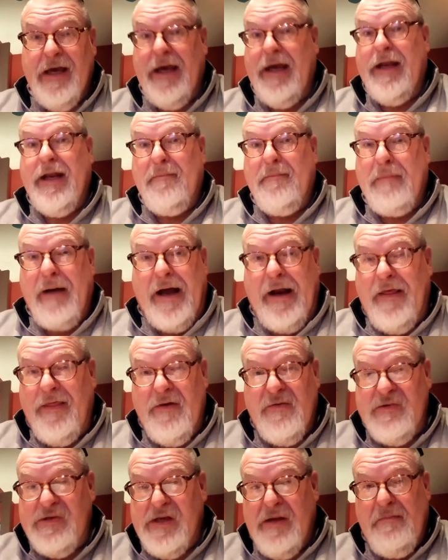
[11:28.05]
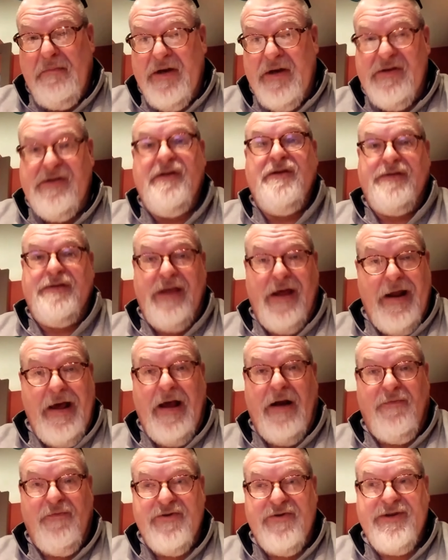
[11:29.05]
anybody that was in business that had
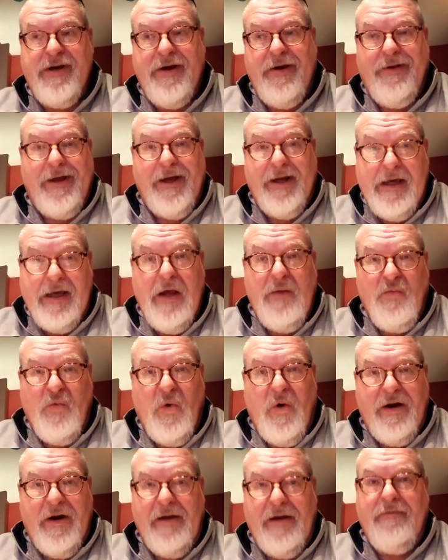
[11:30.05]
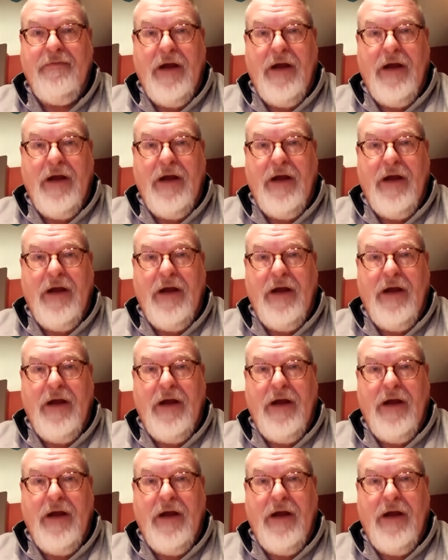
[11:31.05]
them for sale, I'd get one.